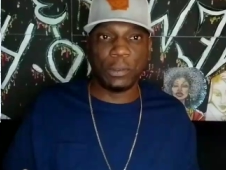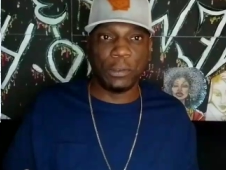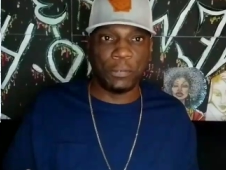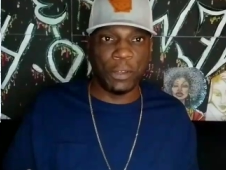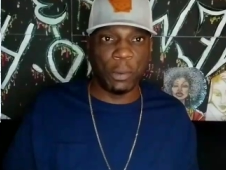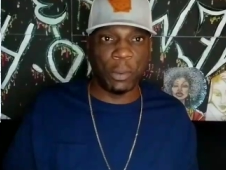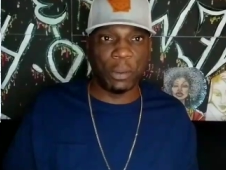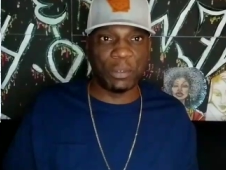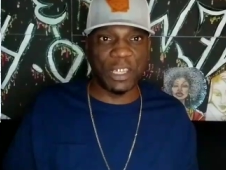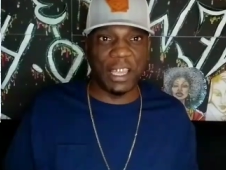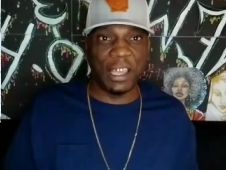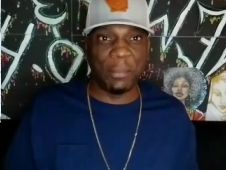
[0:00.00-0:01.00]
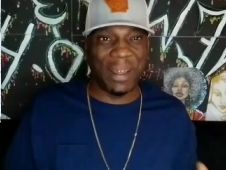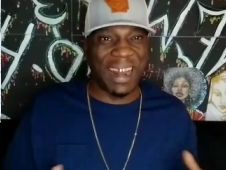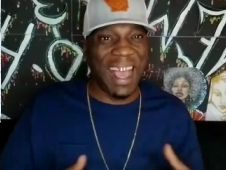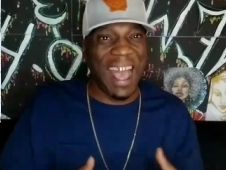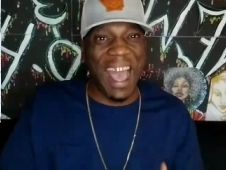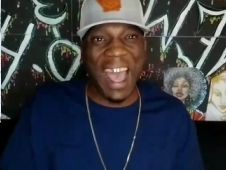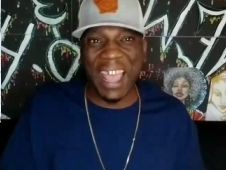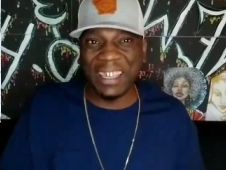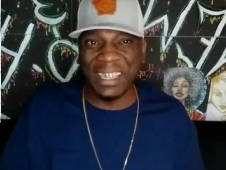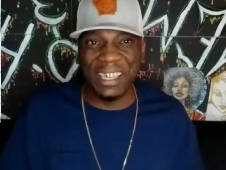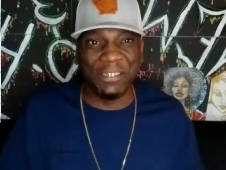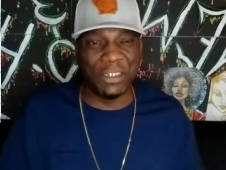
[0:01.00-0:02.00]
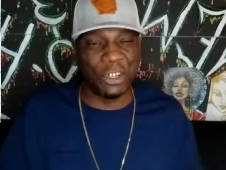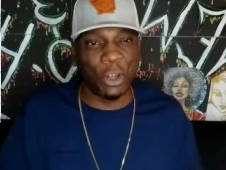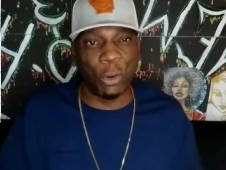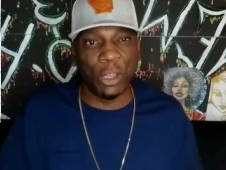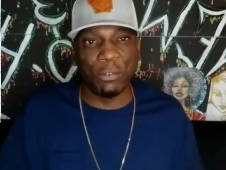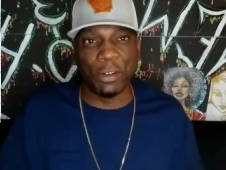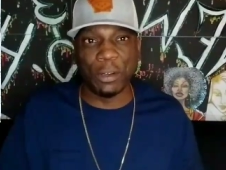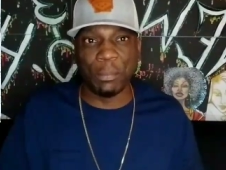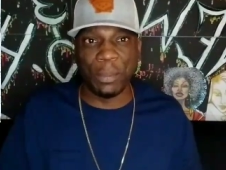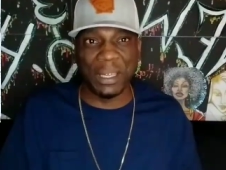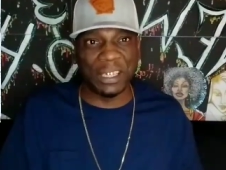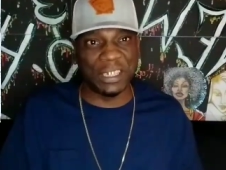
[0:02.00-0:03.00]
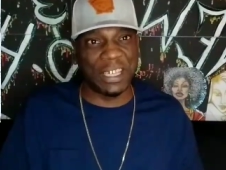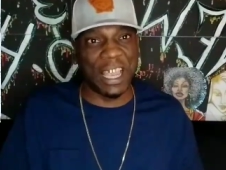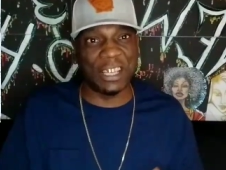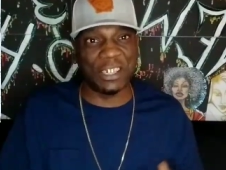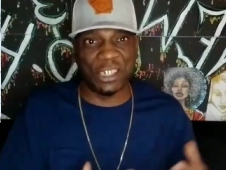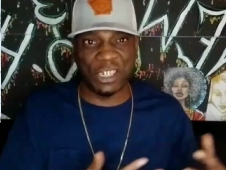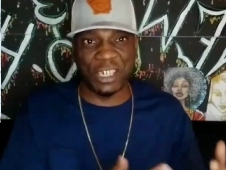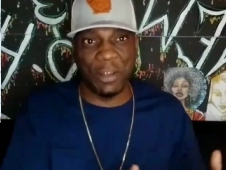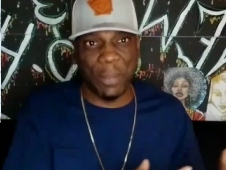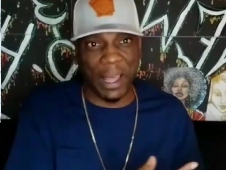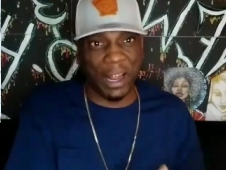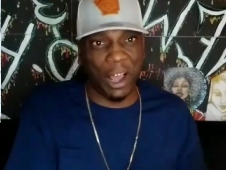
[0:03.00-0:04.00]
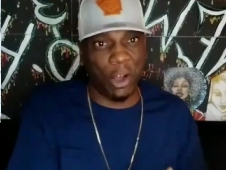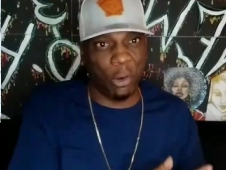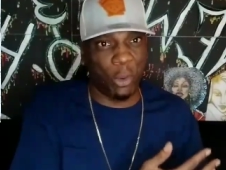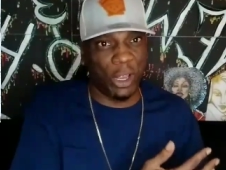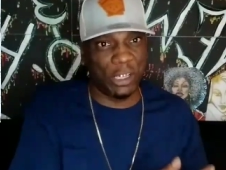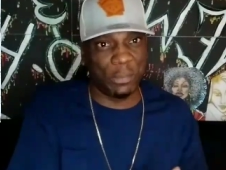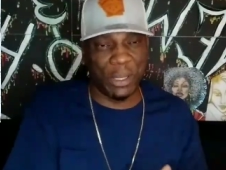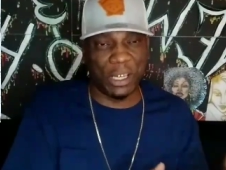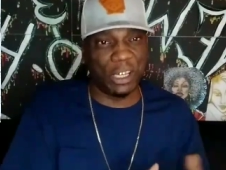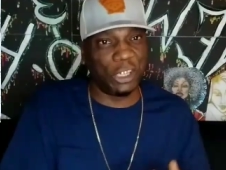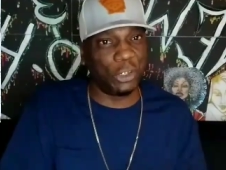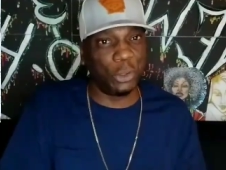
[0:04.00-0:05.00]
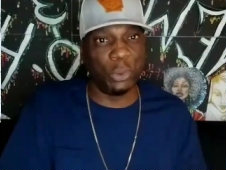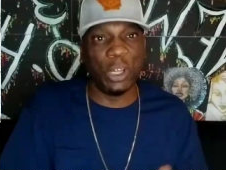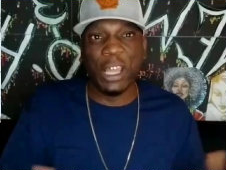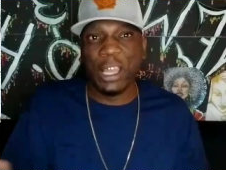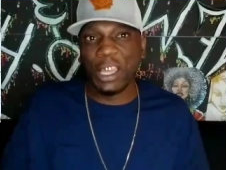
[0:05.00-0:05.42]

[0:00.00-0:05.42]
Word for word: You feel what I'm saying? But I even know even the biggest gangster, somebody always bigger than you,